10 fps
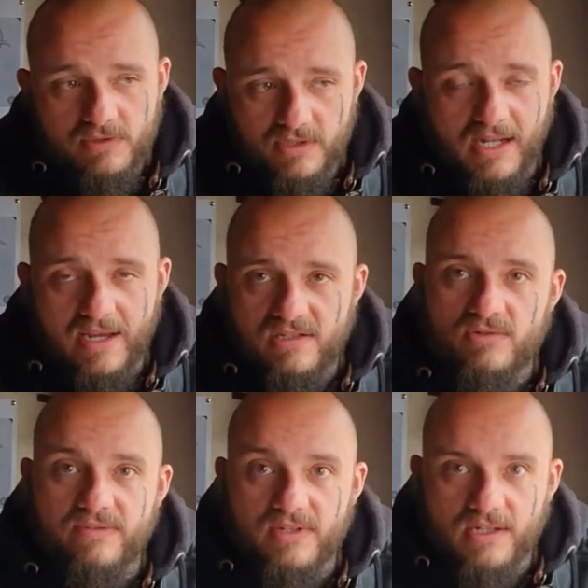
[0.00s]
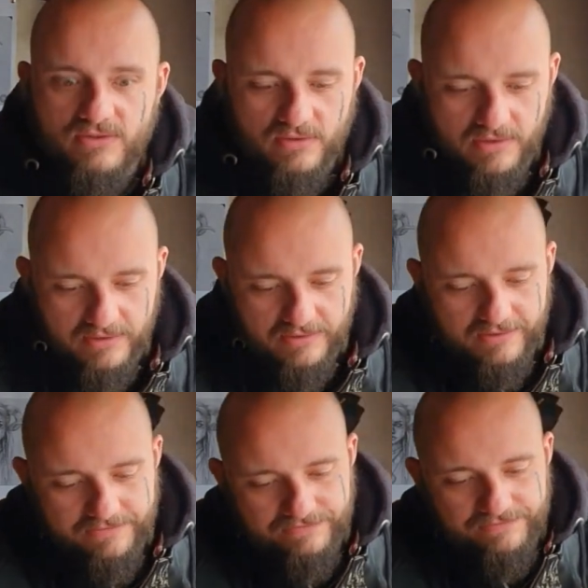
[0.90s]
laced with electronics.
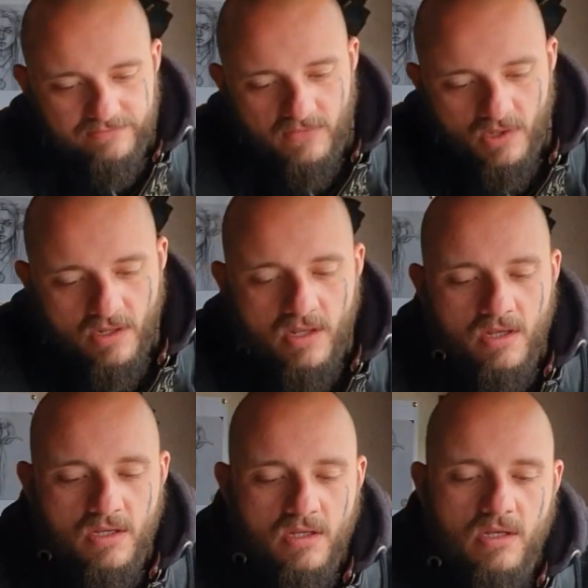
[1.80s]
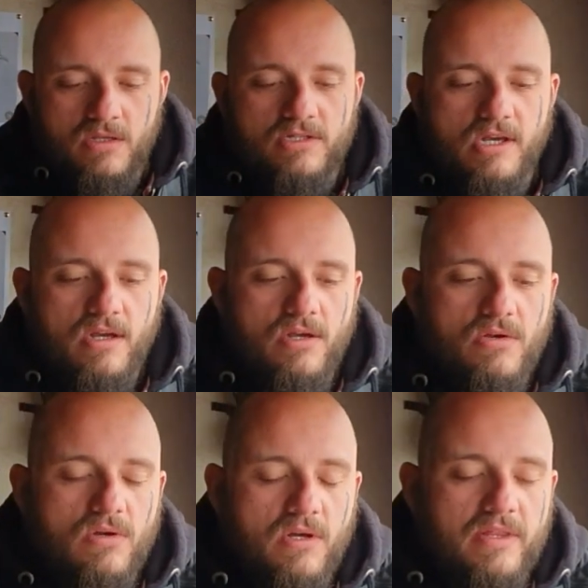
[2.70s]
So
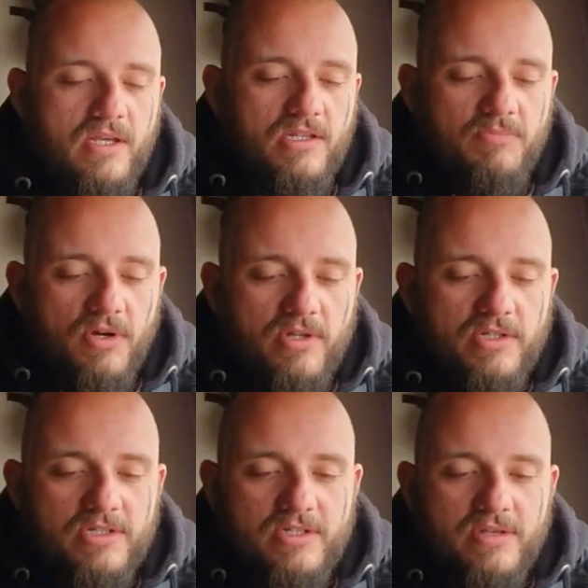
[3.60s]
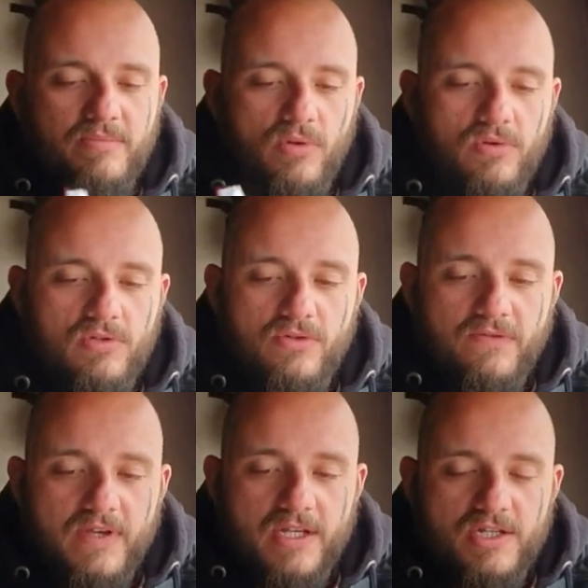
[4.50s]
are these bikes simple to
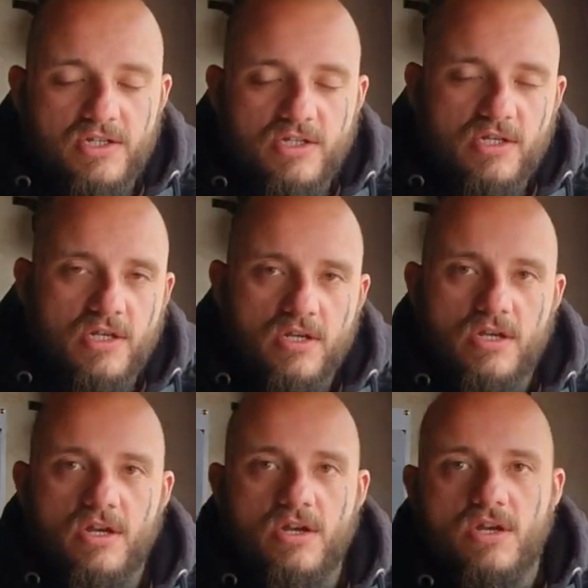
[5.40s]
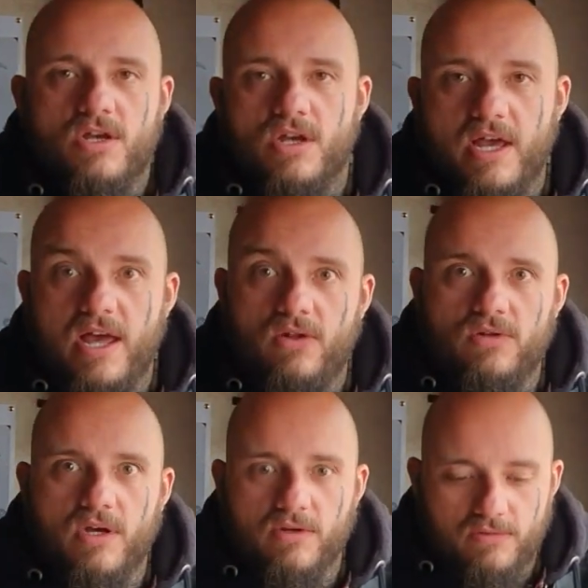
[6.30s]
fix? hell
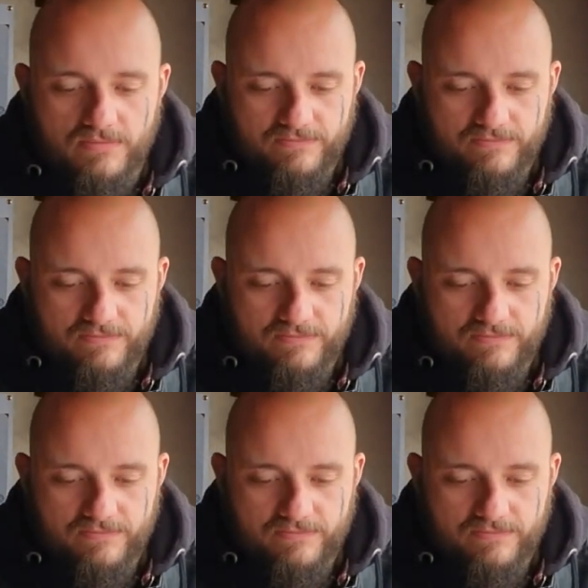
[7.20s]
no.